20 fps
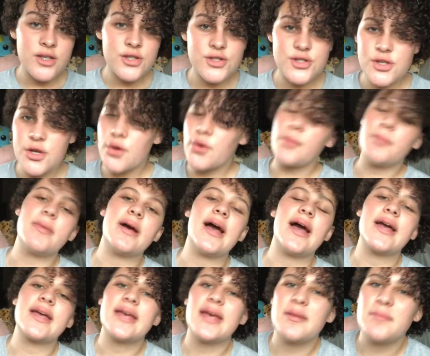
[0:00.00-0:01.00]
So I'm
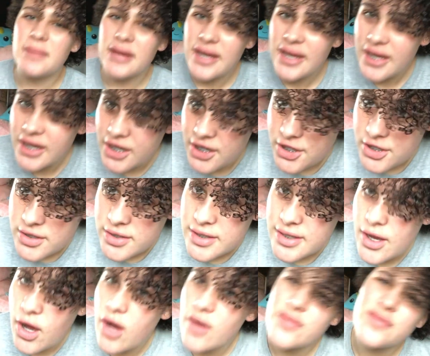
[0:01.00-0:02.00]
back, and my hair,
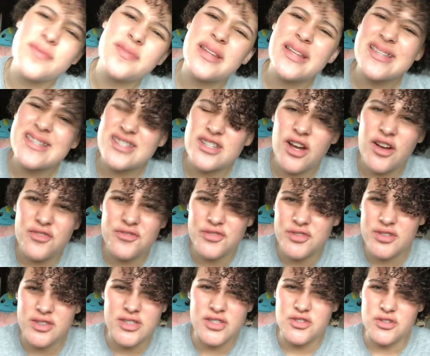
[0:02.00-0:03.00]
it's not
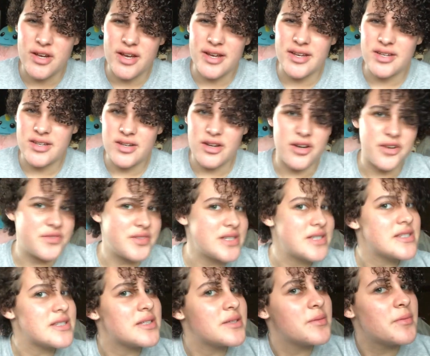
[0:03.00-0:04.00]
fully dry,
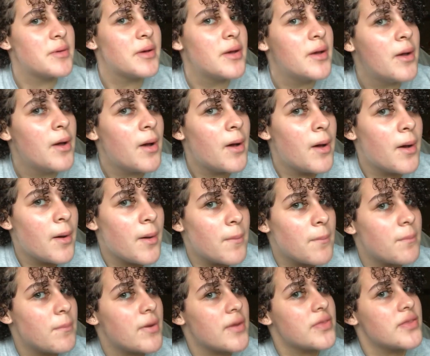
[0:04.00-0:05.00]
obviously,
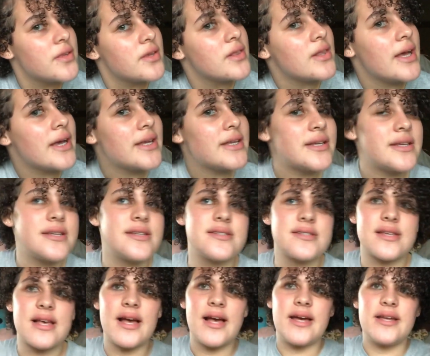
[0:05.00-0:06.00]
but the light
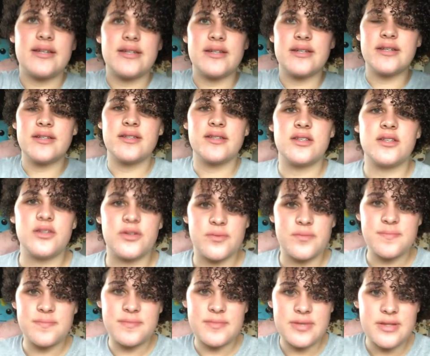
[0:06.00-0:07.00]
is kind of, you know,
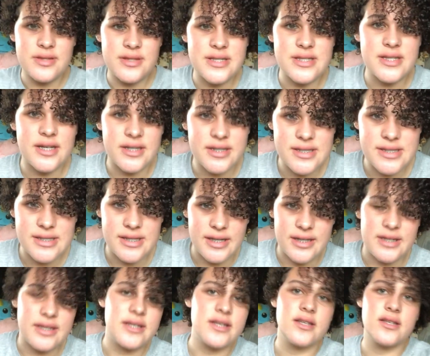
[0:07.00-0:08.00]
the sun is
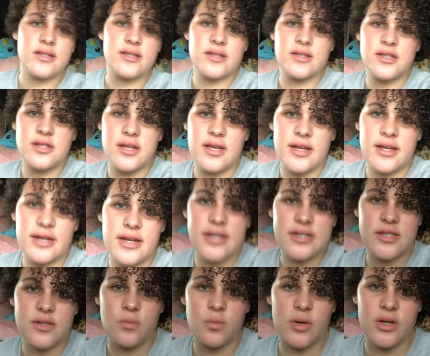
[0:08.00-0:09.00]
setting, and I
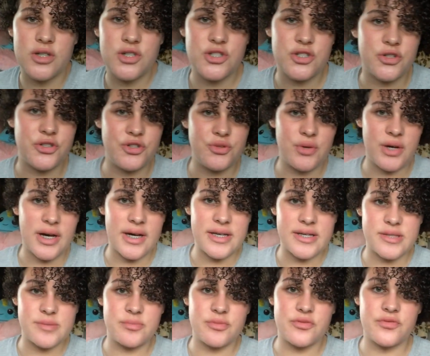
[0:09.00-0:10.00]
did want to show you
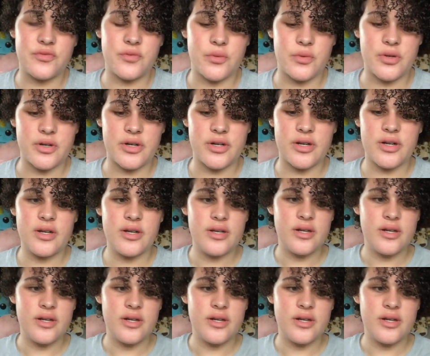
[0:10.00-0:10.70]
guys before